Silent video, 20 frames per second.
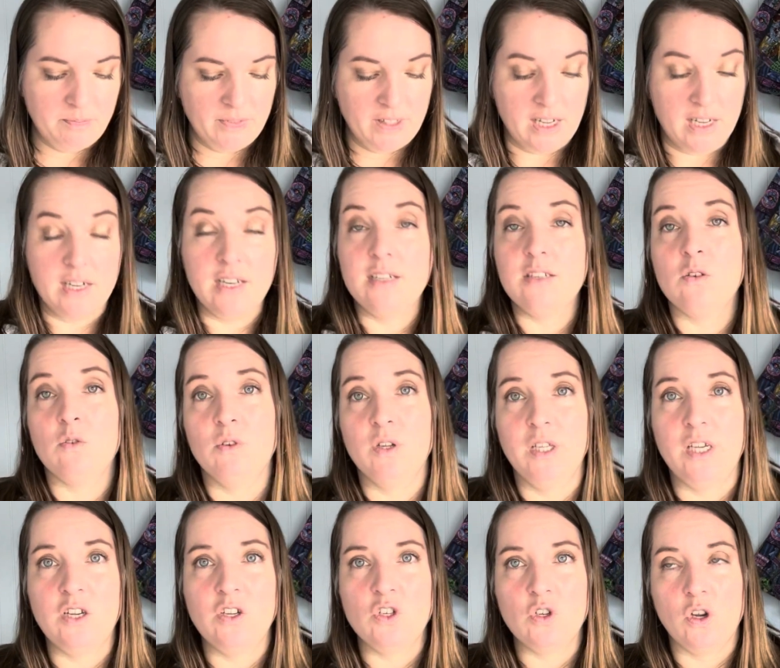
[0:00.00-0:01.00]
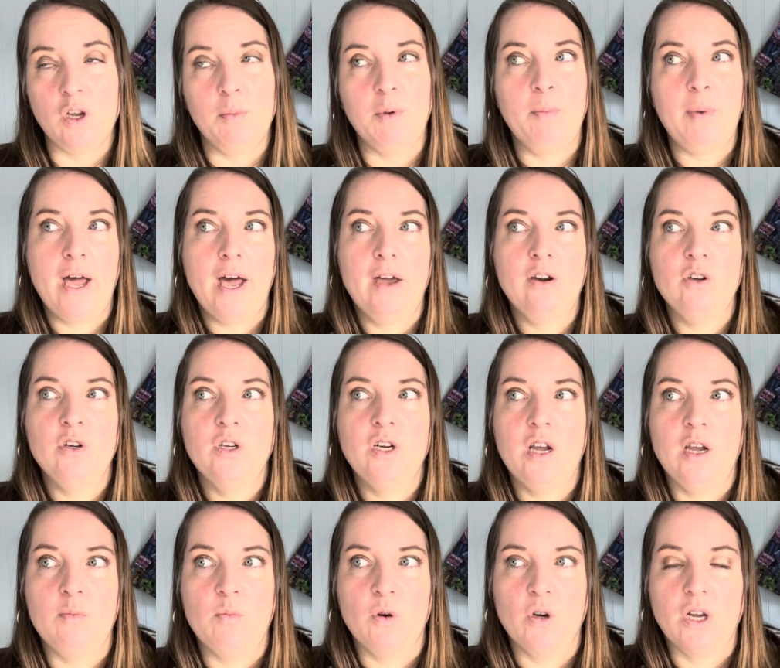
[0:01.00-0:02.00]
It is a really enjoyable pattern.
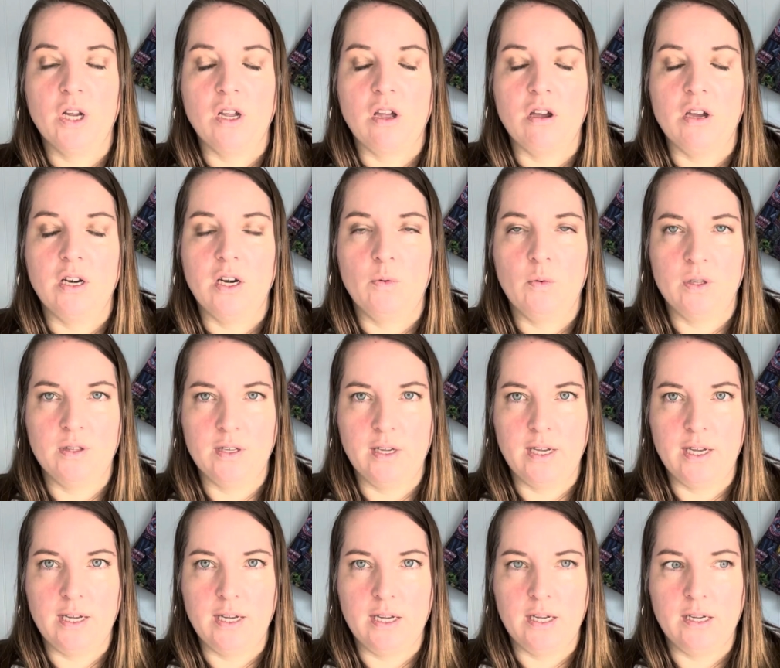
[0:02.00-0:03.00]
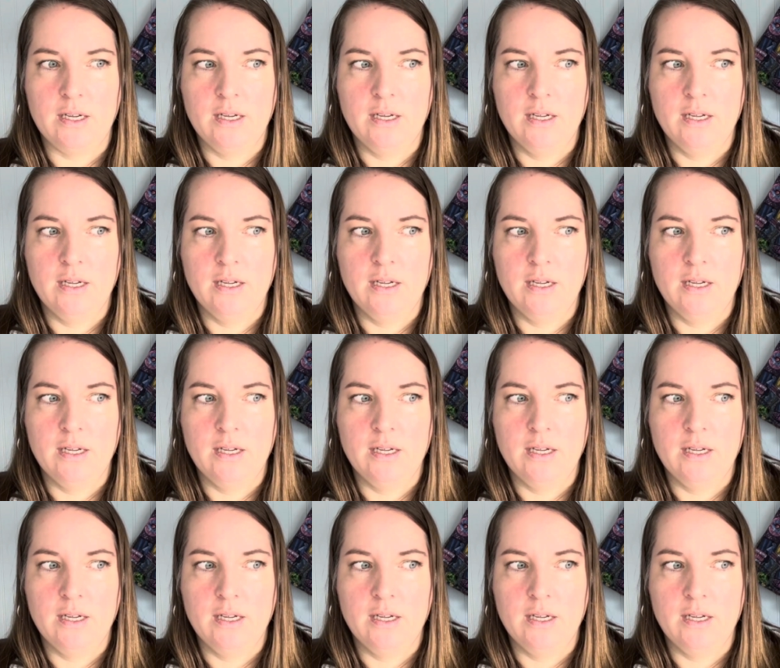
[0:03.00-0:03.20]
I'm working on it with a